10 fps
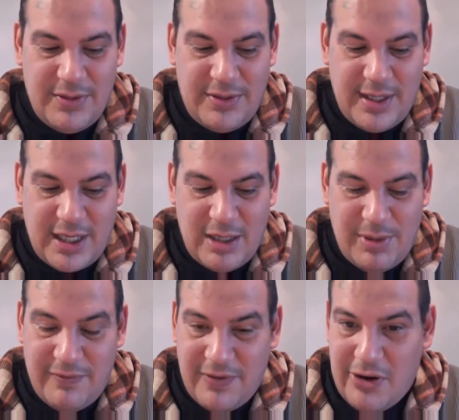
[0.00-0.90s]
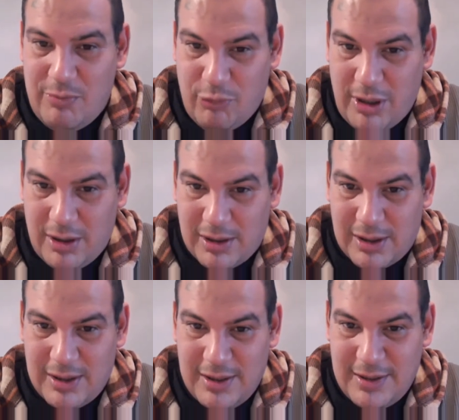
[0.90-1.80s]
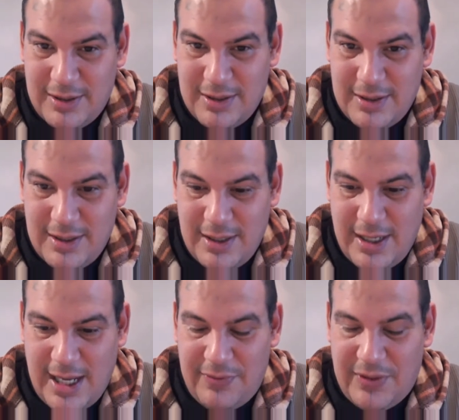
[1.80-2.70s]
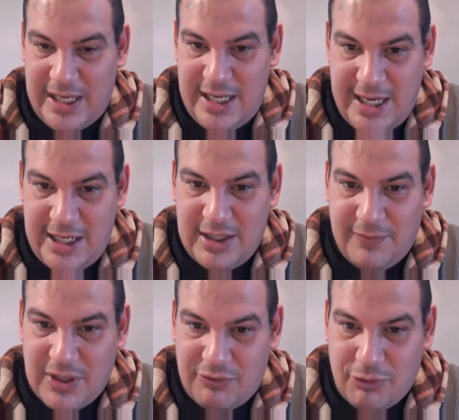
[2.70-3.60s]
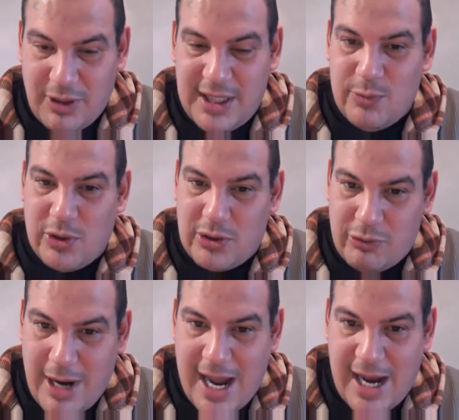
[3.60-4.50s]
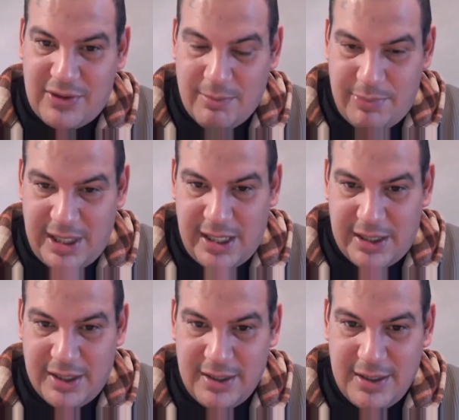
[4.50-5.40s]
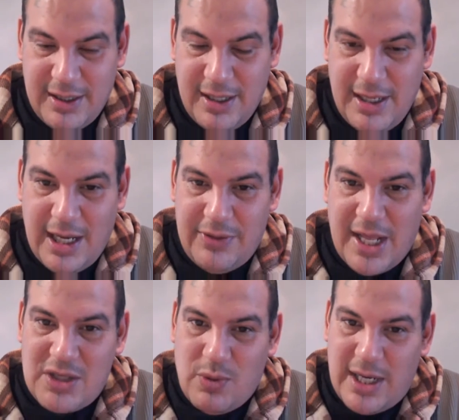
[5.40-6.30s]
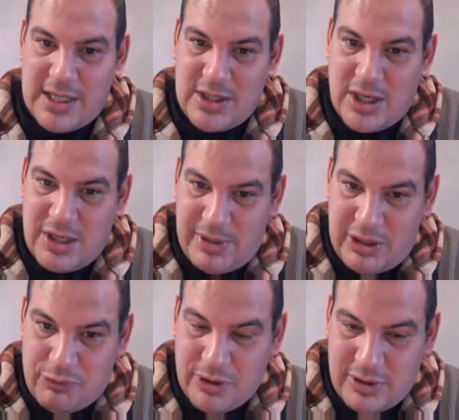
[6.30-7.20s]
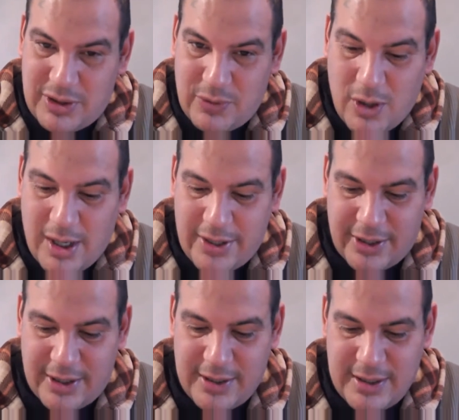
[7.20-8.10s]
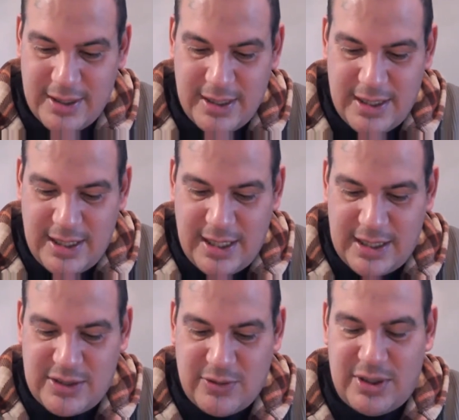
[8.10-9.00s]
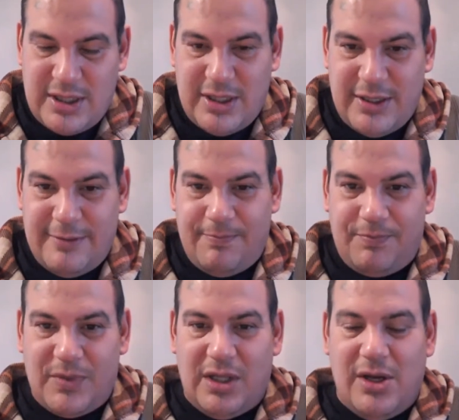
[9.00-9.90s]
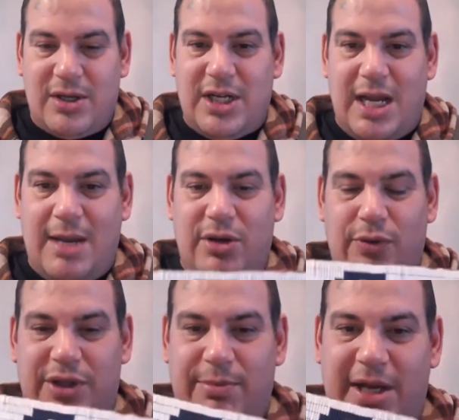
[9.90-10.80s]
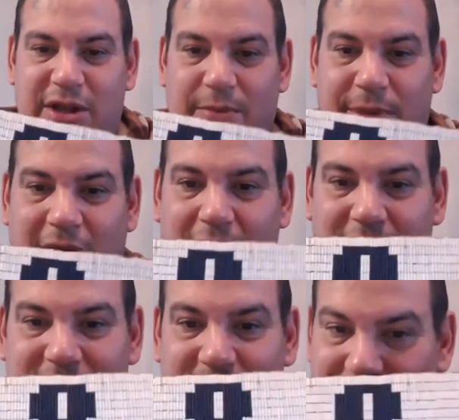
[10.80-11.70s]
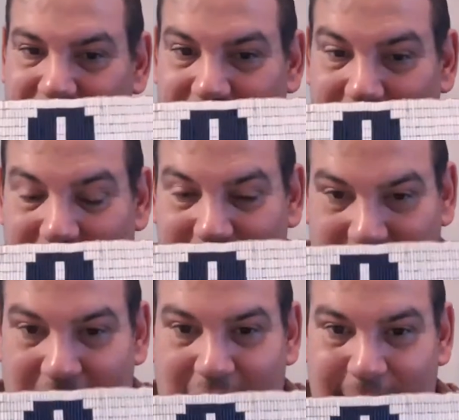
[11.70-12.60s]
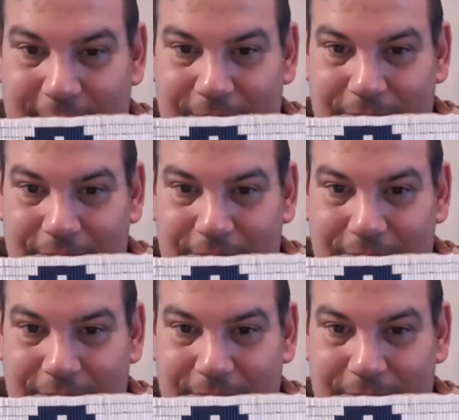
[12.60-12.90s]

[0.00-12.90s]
it can be very brittle. And the heat of the drilling will crack the bead. And that's why it's got to be drilled in water. And so a long time ago when they made the belts, it took a long time